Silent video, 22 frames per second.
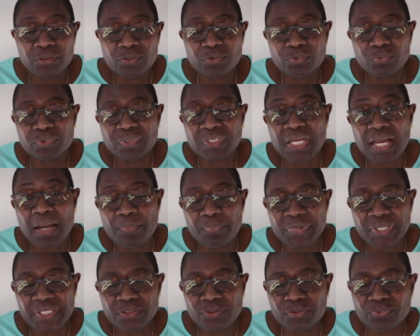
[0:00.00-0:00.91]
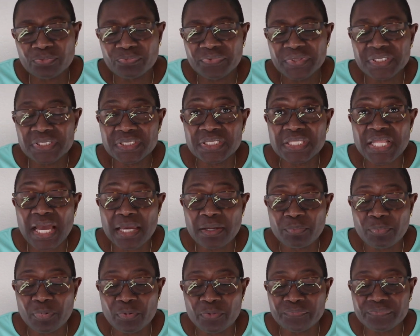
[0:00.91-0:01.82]
to tap into this
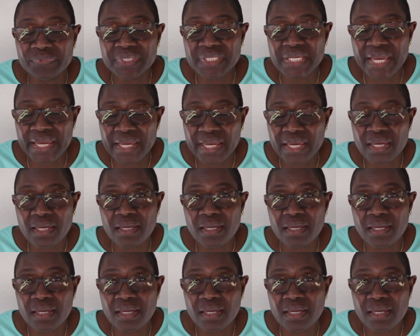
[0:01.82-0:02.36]
type of tech